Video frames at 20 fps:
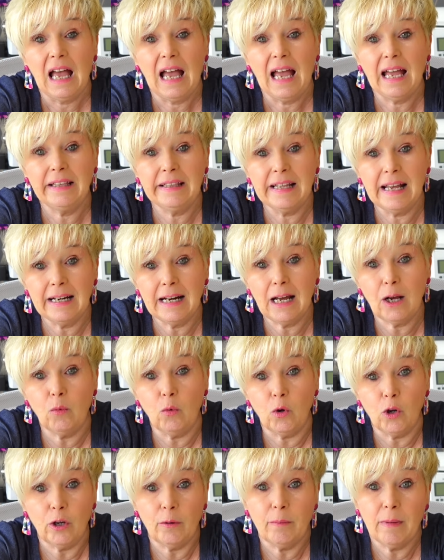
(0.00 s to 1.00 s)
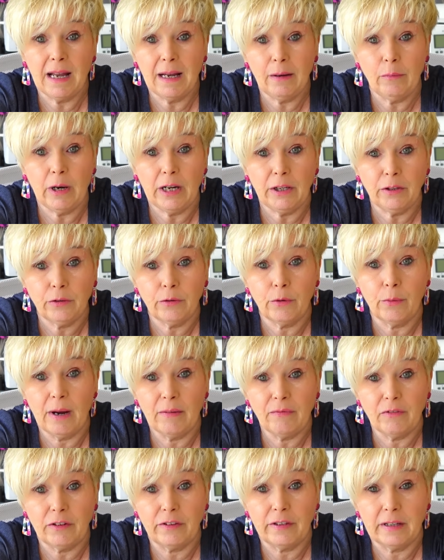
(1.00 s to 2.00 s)
And then I'll work my way through
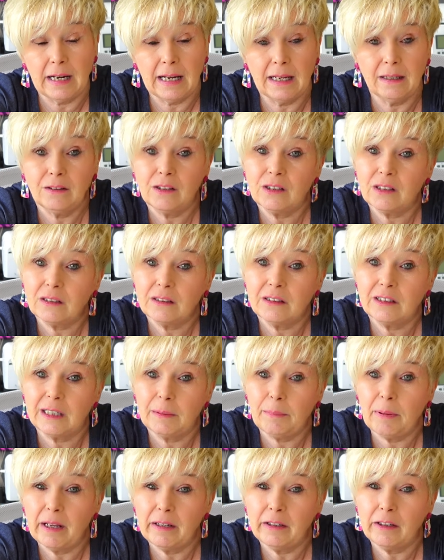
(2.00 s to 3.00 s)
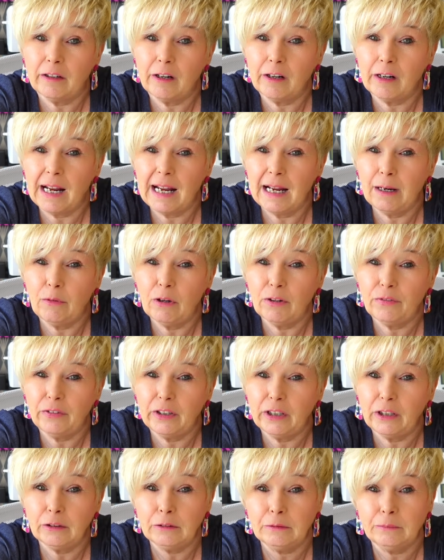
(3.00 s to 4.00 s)
everything else, depending on how I
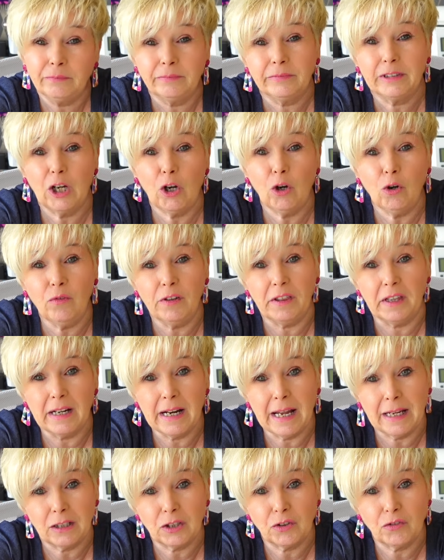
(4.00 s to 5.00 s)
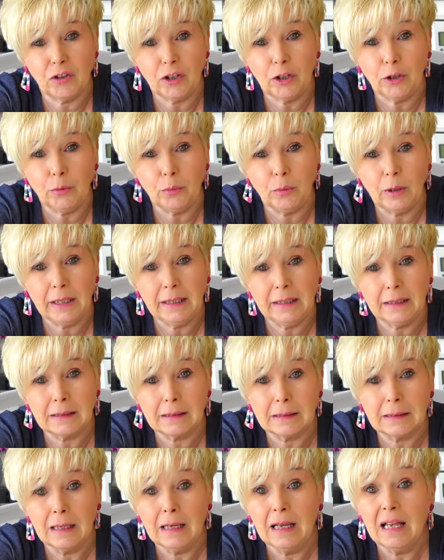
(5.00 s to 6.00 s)
feel over the next few
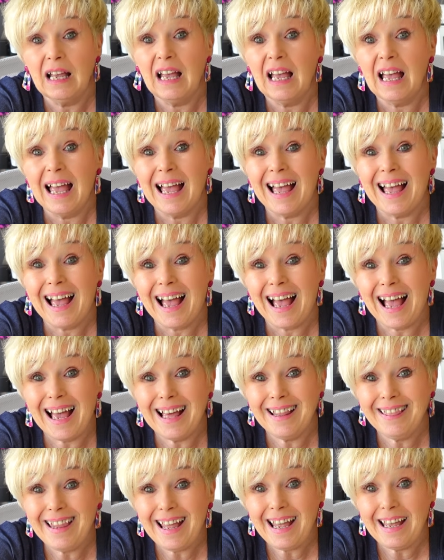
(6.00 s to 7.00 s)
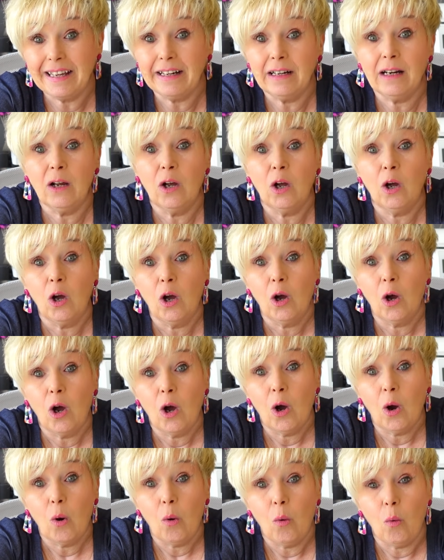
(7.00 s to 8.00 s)
weeks. And then,
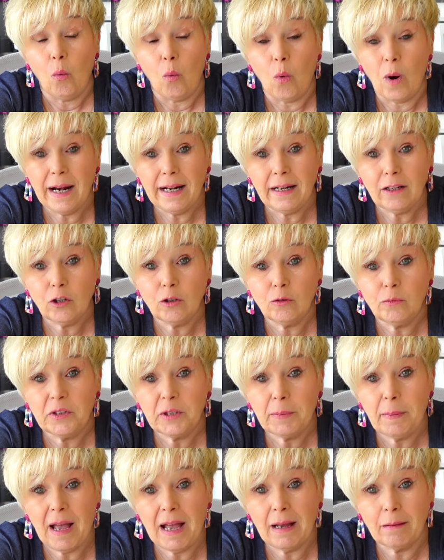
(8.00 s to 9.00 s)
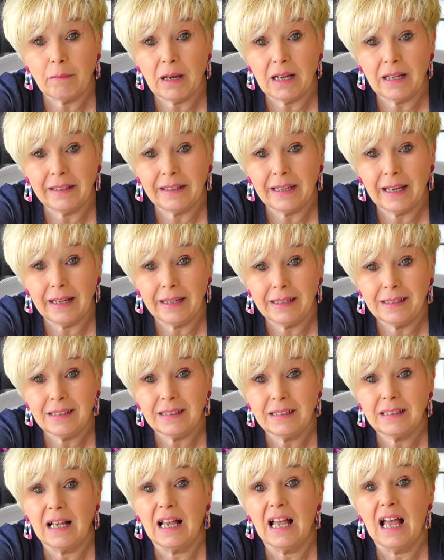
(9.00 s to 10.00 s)
when I come to pack my
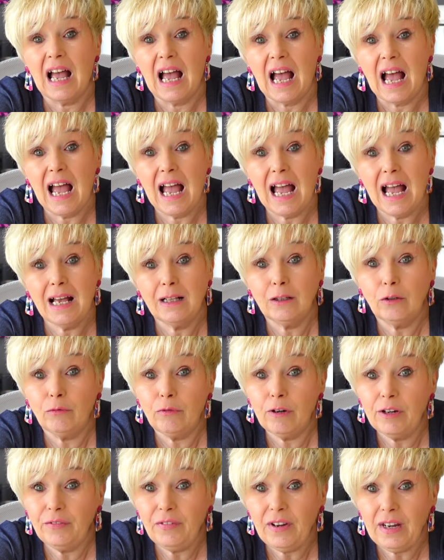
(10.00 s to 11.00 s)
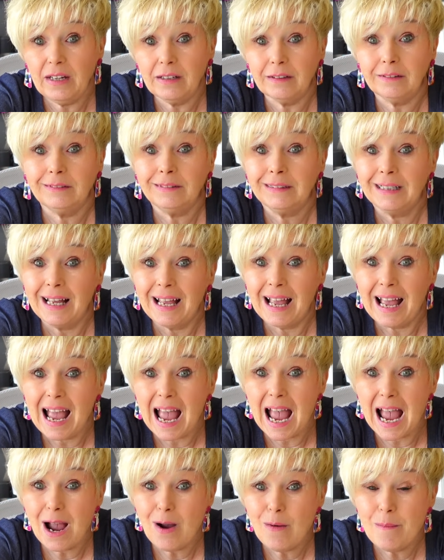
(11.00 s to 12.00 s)
case, I'll reveal
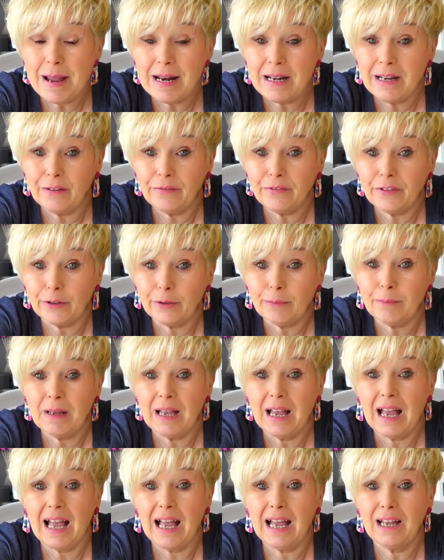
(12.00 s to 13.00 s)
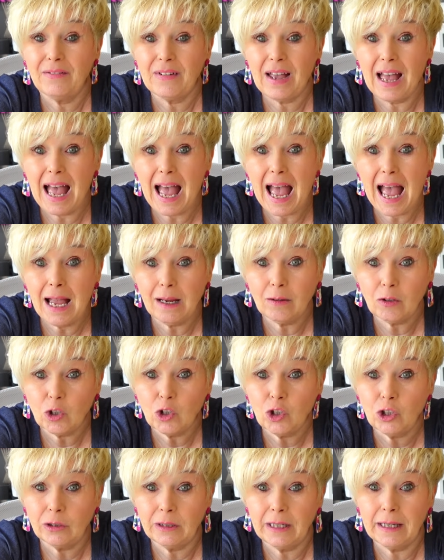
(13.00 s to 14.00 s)
how many of them I've
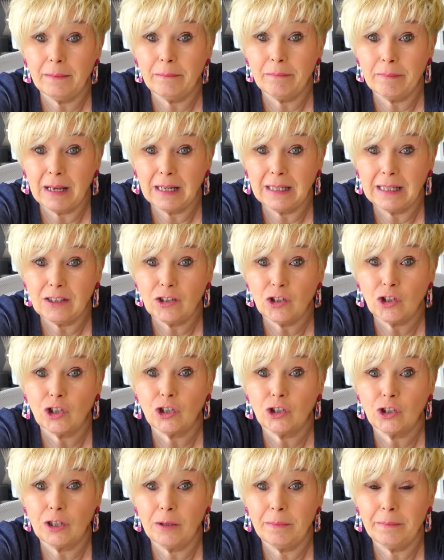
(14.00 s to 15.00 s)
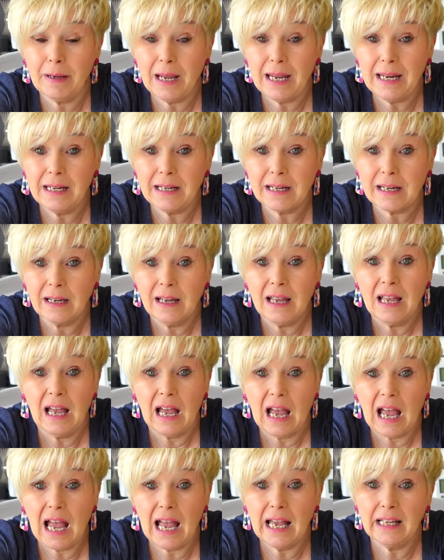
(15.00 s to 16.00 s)
actually managed to make
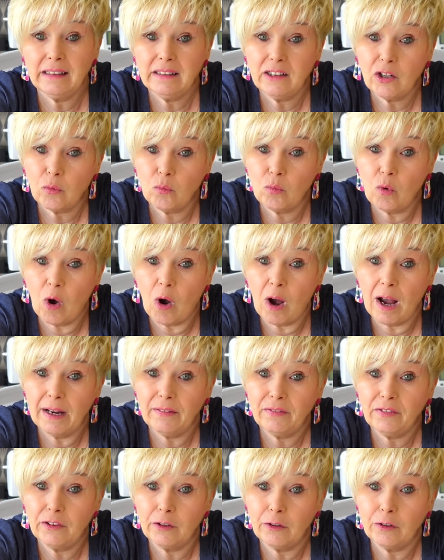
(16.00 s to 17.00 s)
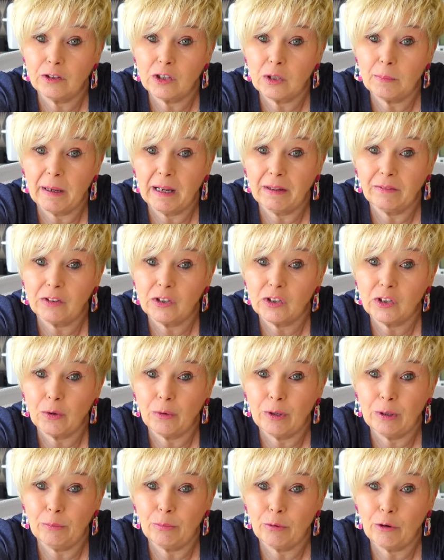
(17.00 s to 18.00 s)
and what I've thought about the
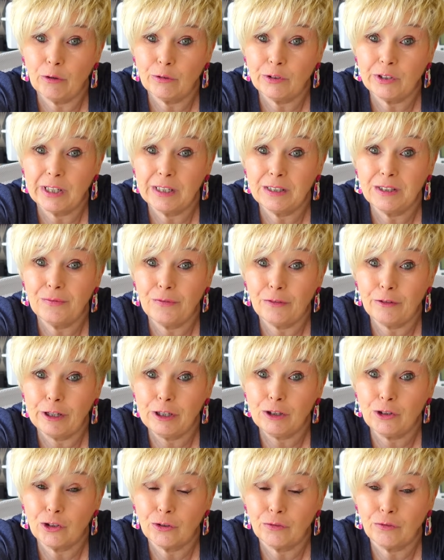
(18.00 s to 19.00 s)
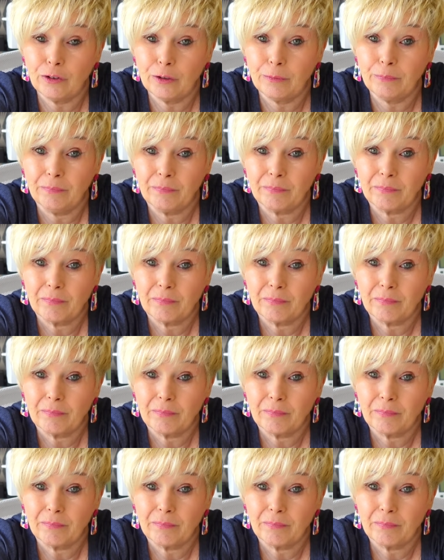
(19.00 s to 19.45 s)
sewing process for each of them.